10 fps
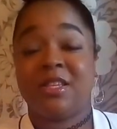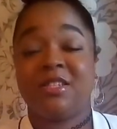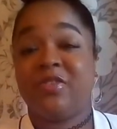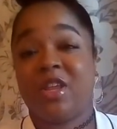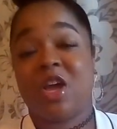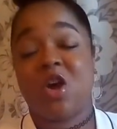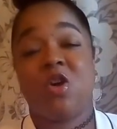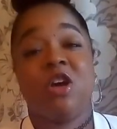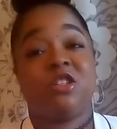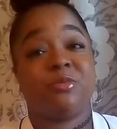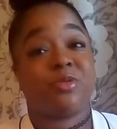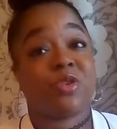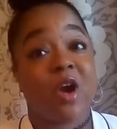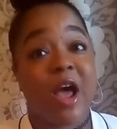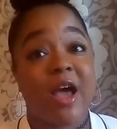this video,
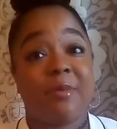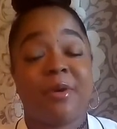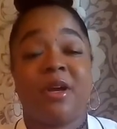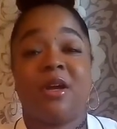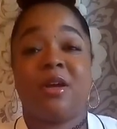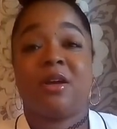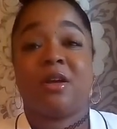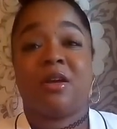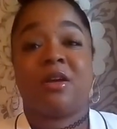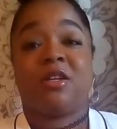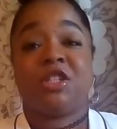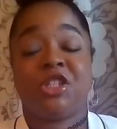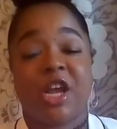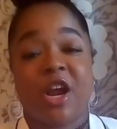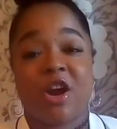subscribe,
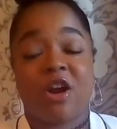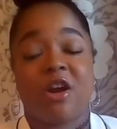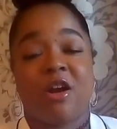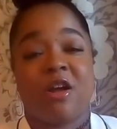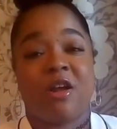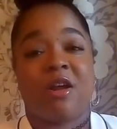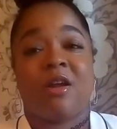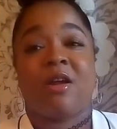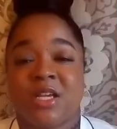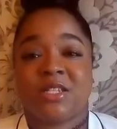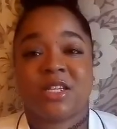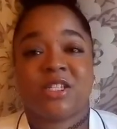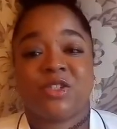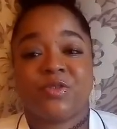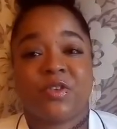share.
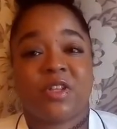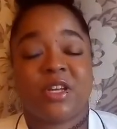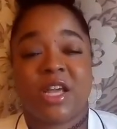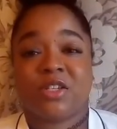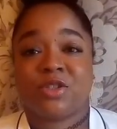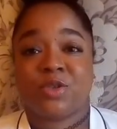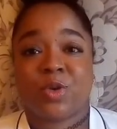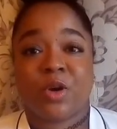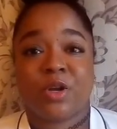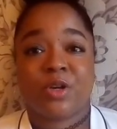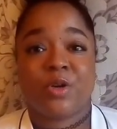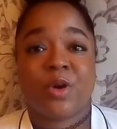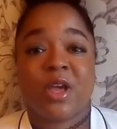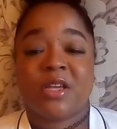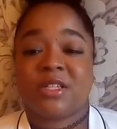Stay tuned for the next
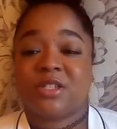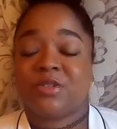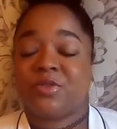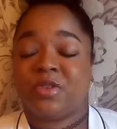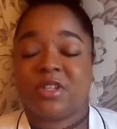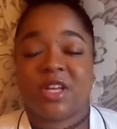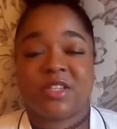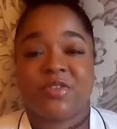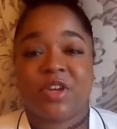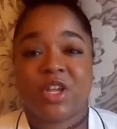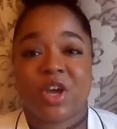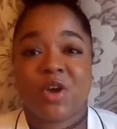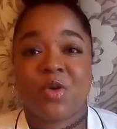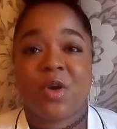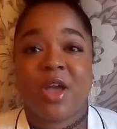tutorial. Stay tuned for the next
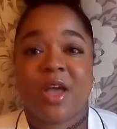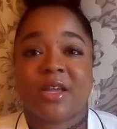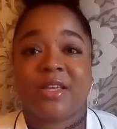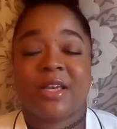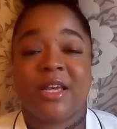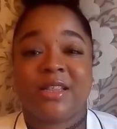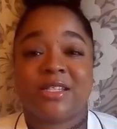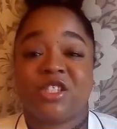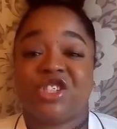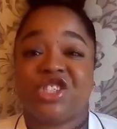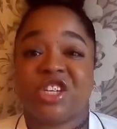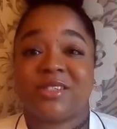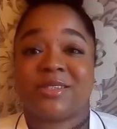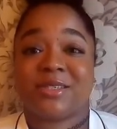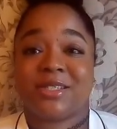video. Again, this is
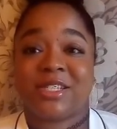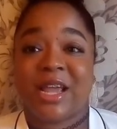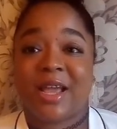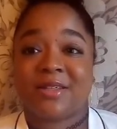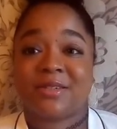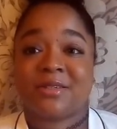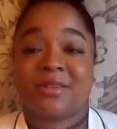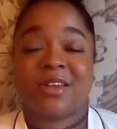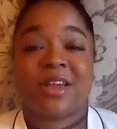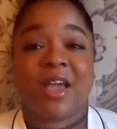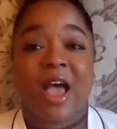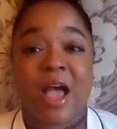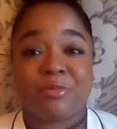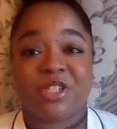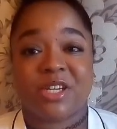Jessica Chats.
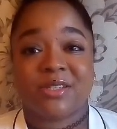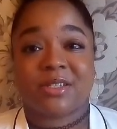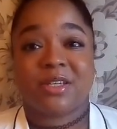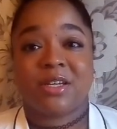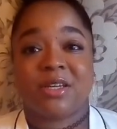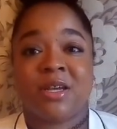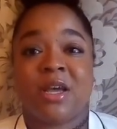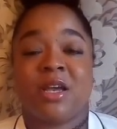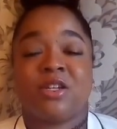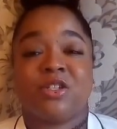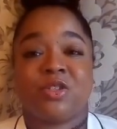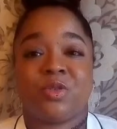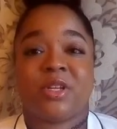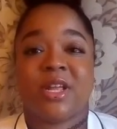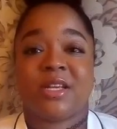I'm Jessica.
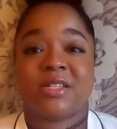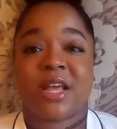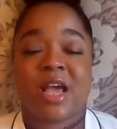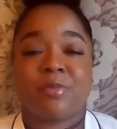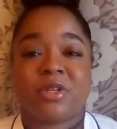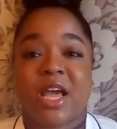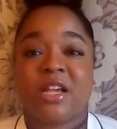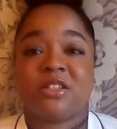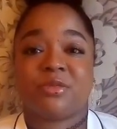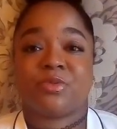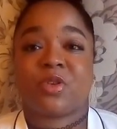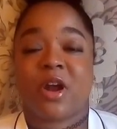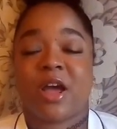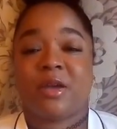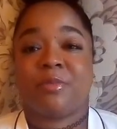Tune in next time. Like,
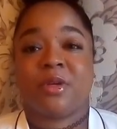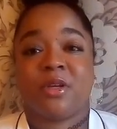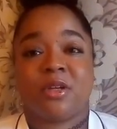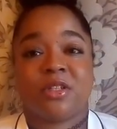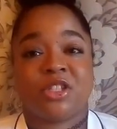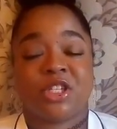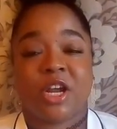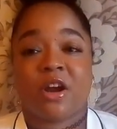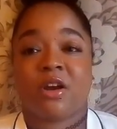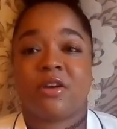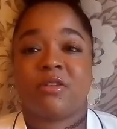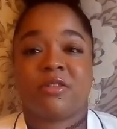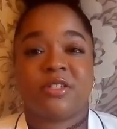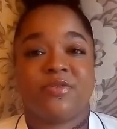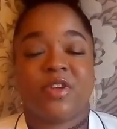subscribe, share
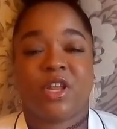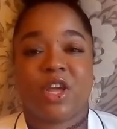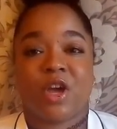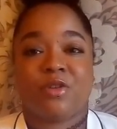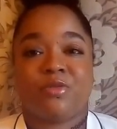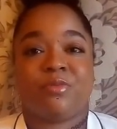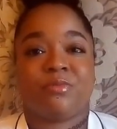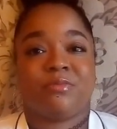this video.